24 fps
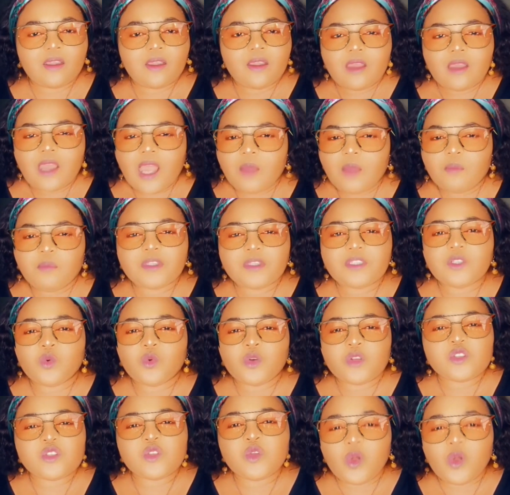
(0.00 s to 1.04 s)
Her body
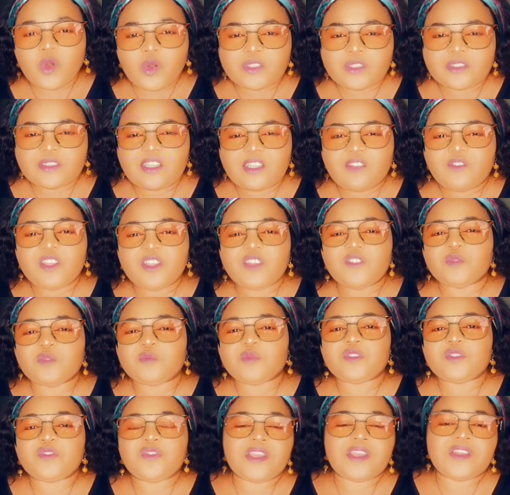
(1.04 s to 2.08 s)
was gone. Even if you
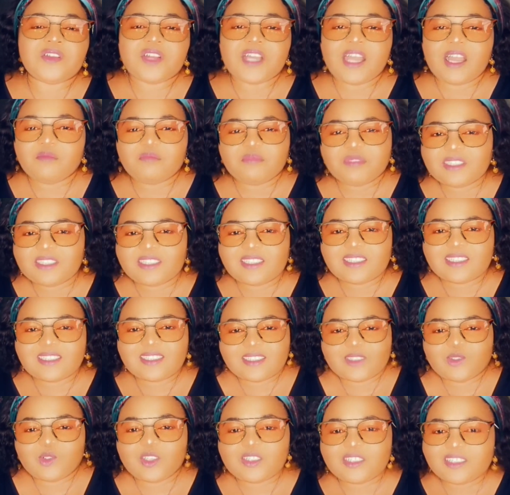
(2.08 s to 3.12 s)
put fire on her body,
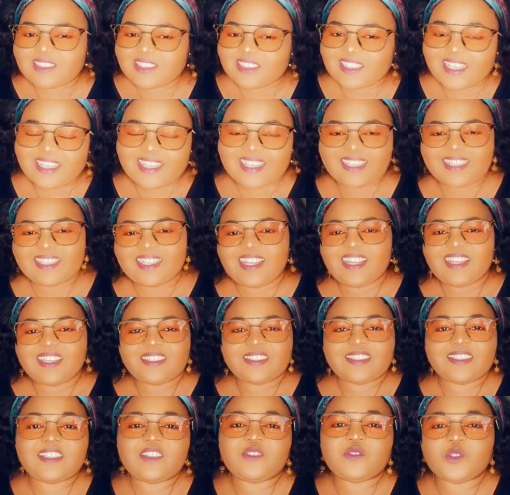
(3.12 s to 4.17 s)
she wasn't shaking.
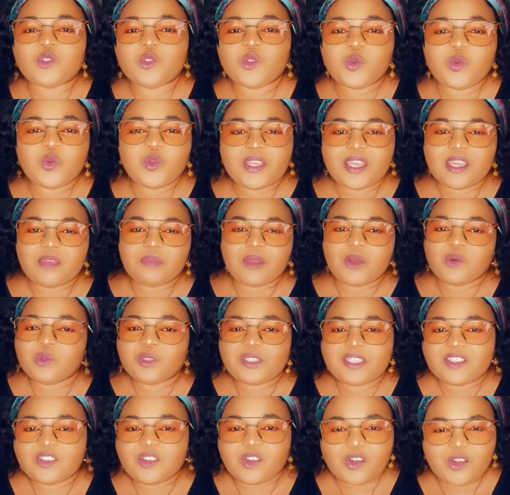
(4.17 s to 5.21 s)
She didn't even know who came and who
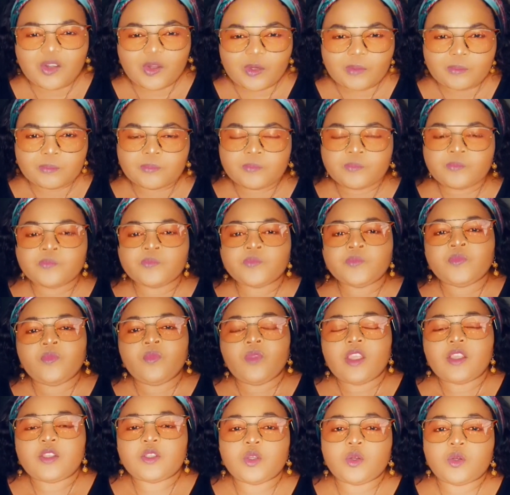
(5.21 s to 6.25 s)
did not come.
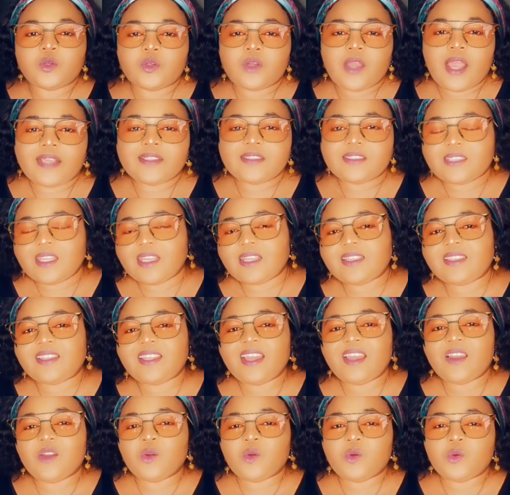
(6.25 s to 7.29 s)
So I stayed
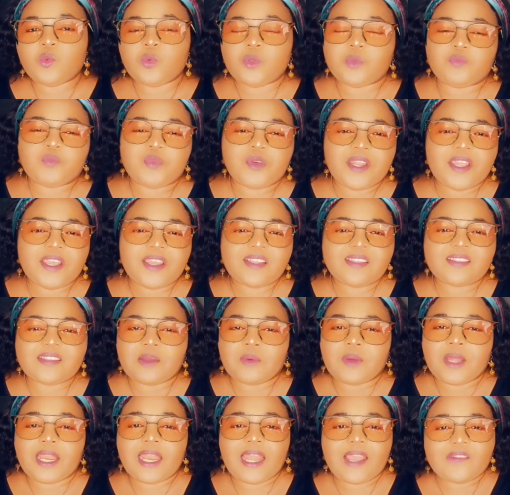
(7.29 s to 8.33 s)
there. We prayed
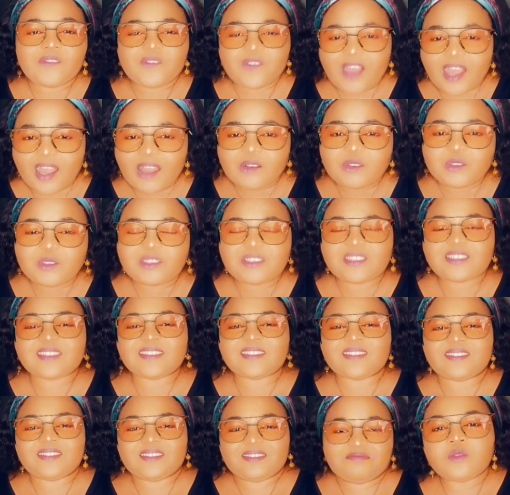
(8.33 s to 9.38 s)
our life out.
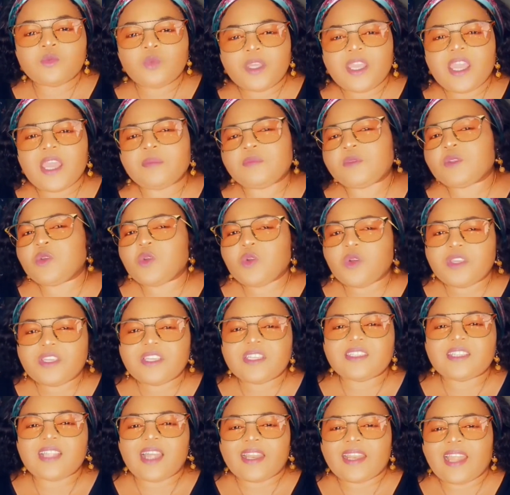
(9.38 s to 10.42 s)
We kept going,
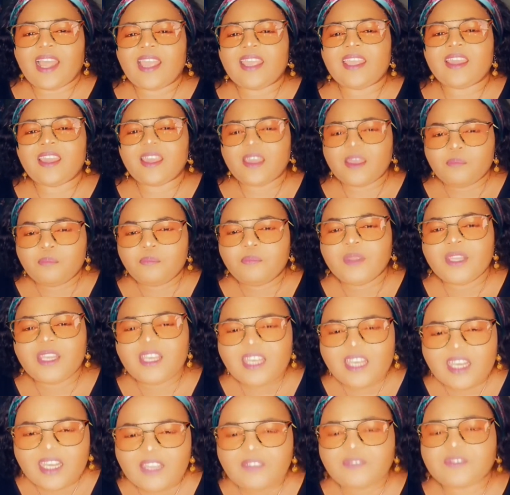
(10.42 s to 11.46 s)
and I
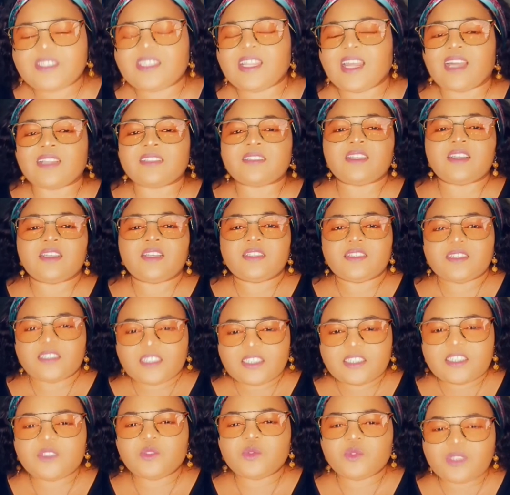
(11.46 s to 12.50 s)
believed that
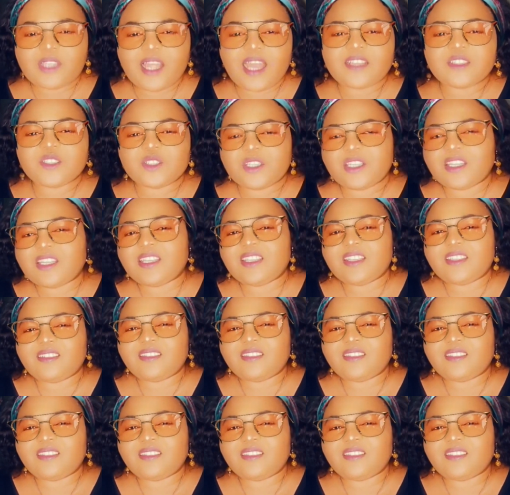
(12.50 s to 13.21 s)
she would actually